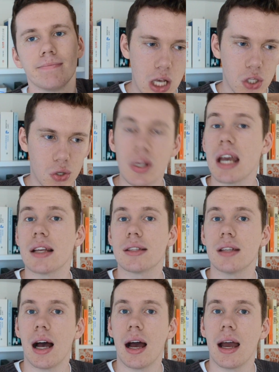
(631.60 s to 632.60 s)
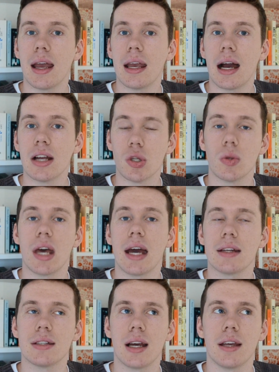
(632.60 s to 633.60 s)
So yes, I do
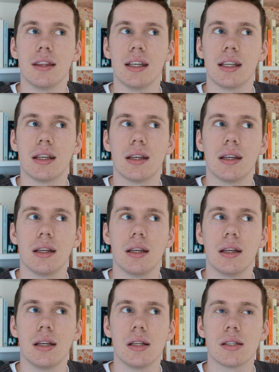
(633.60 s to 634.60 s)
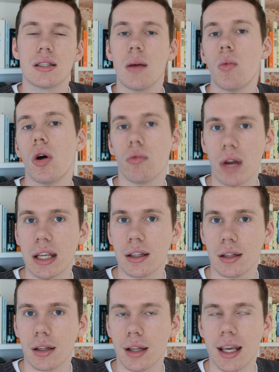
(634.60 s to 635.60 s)
that, I think, somewhat
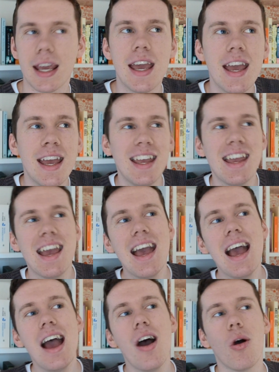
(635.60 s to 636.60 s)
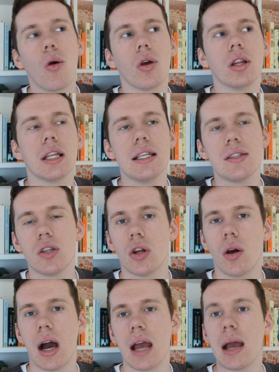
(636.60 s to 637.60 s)
regularly. Or at least,
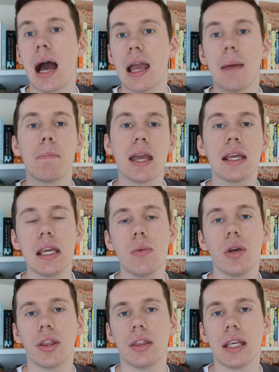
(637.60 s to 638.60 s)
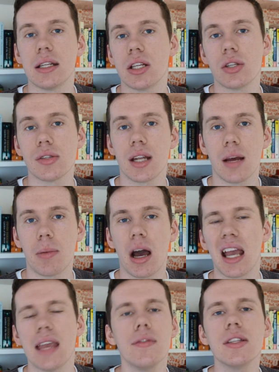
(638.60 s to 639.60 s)
I am picky with the editions that I
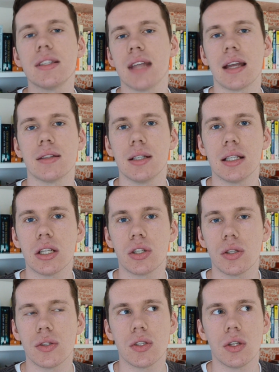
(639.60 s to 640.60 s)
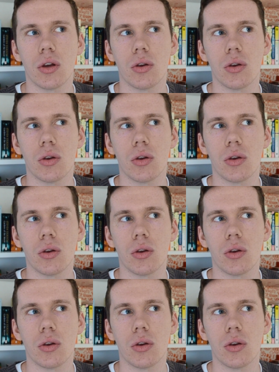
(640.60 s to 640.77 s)
buy, even standard editions.